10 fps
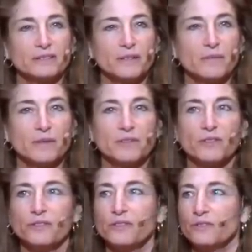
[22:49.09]
sometimes
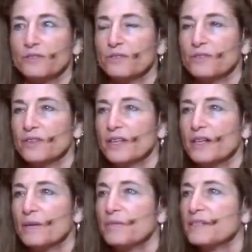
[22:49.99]
called the truth,
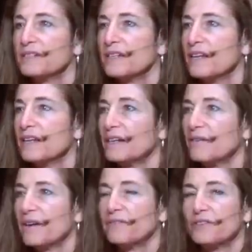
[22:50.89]
means
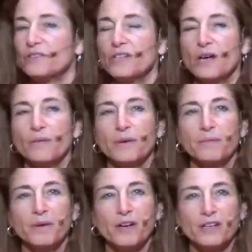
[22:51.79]
taking refuge by
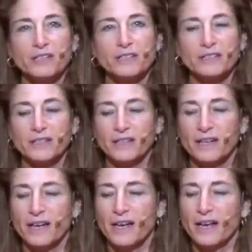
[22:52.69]

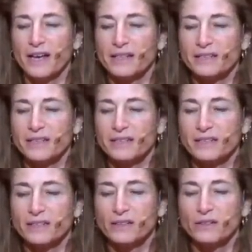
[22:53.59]
pausing and
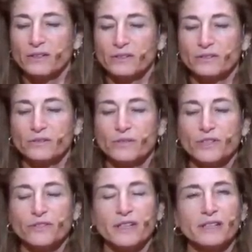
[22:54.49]
sensing, oh,
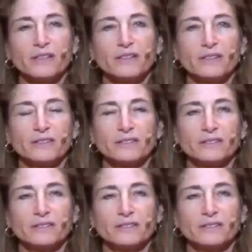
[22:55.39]
what's right here?